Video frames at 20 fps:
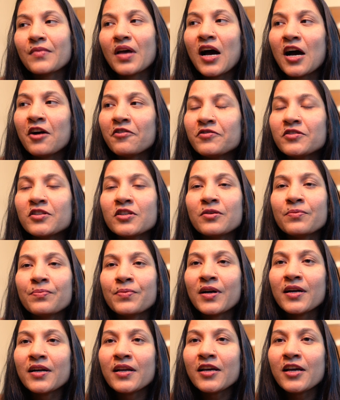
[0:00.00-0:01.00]
after
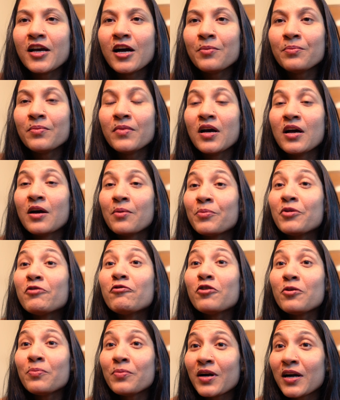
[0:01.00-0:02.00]
pranayam,
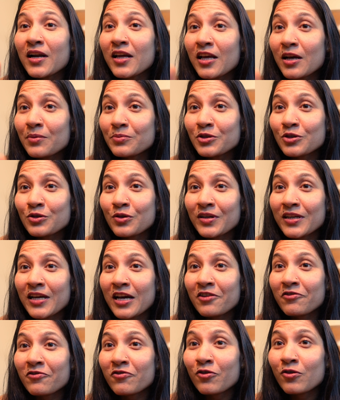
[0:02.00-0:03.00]
before pranayam, sorry,
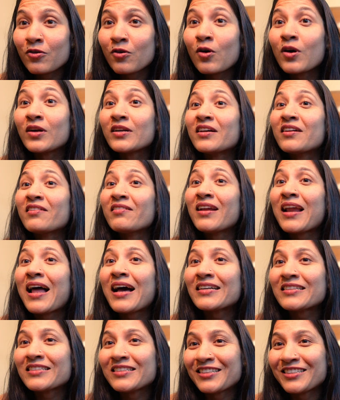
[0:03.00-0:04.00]
I forgot
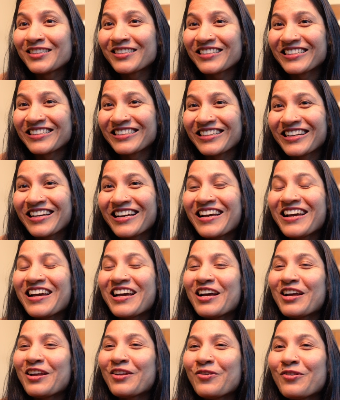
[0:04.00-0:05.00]
relaxation.
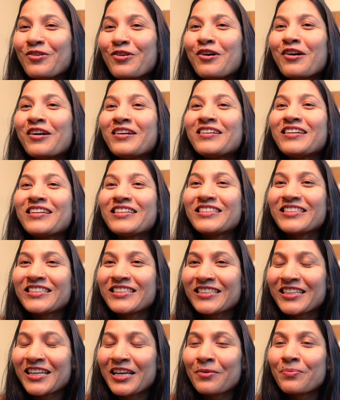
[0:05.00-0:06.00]
Do not
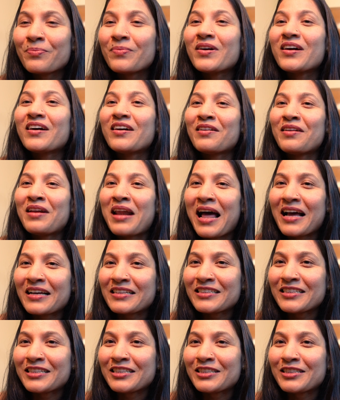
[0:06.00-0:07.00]
skip
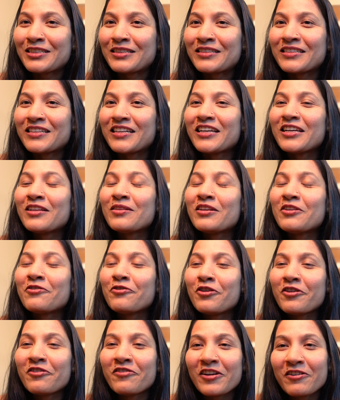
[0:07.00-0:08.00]
relaxation.
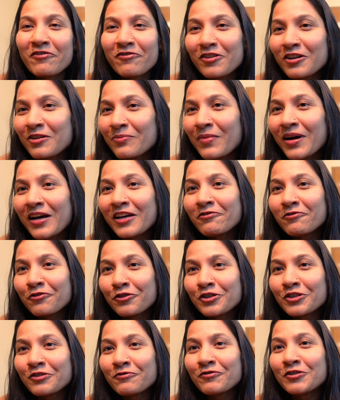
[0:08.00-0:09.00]
If you have referred my
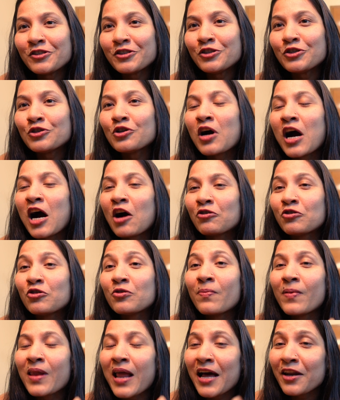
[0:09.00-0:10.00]
first video, how
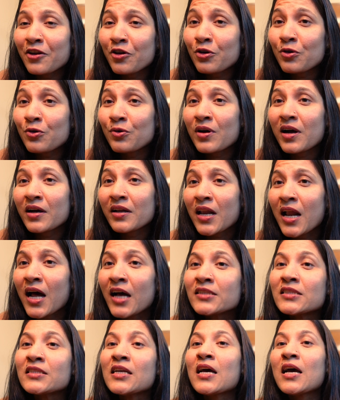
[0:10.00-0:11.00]
to plan your yoga
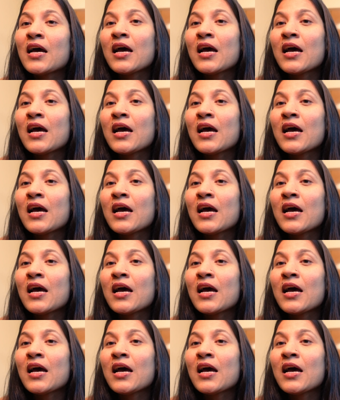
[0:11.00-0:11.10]
class,